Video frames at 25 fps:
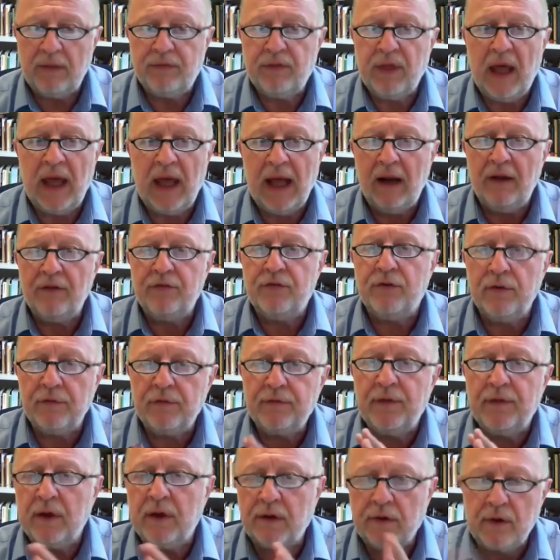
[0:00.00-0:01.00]
the health
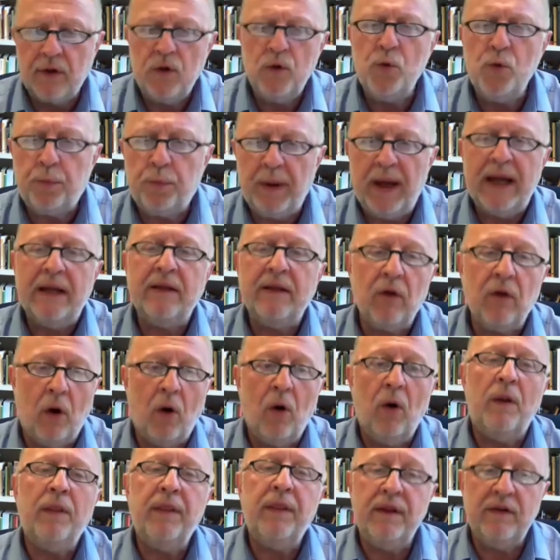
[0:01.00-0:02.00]
of the group and
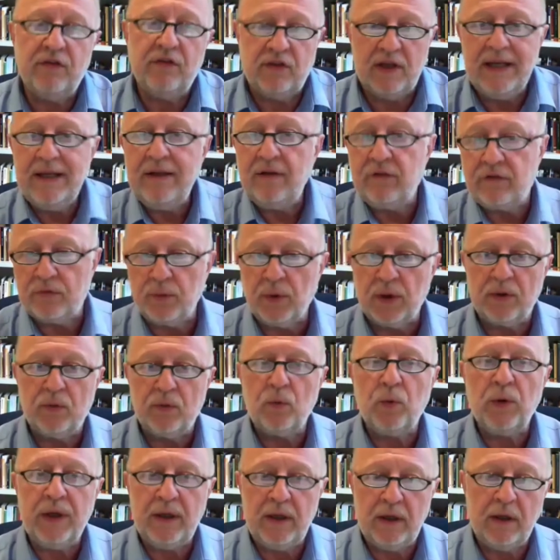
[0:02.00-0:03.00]
all these things what
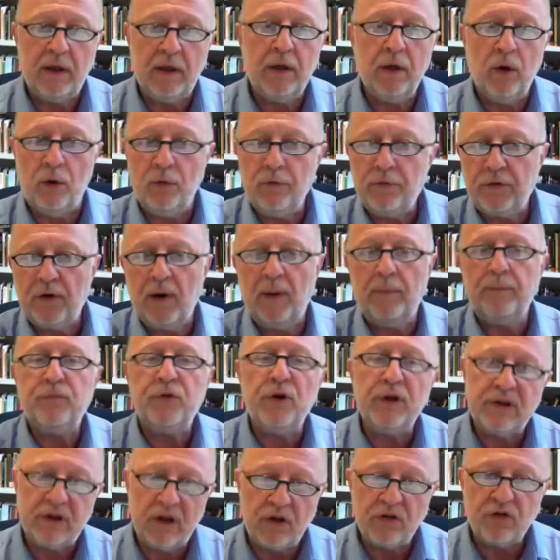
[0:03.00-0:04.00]
we know from
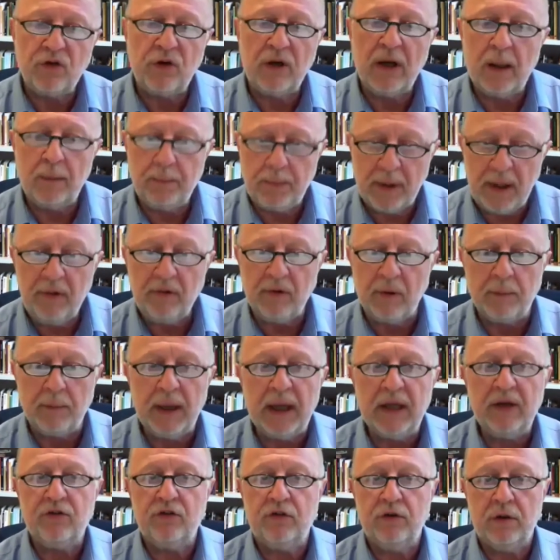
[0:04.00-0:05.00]
traditional
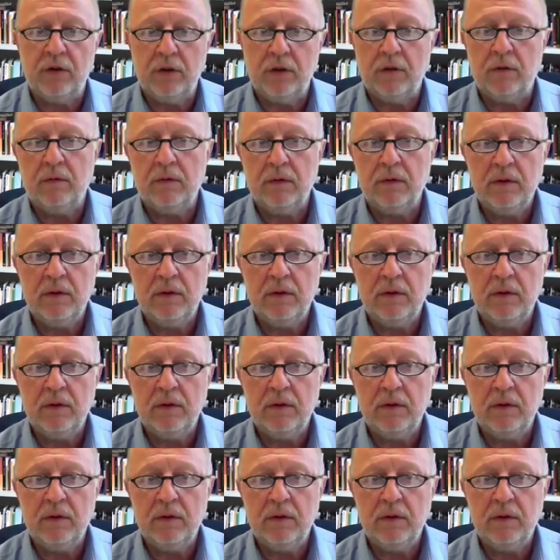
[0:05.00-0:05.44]
pilgrimage. You know.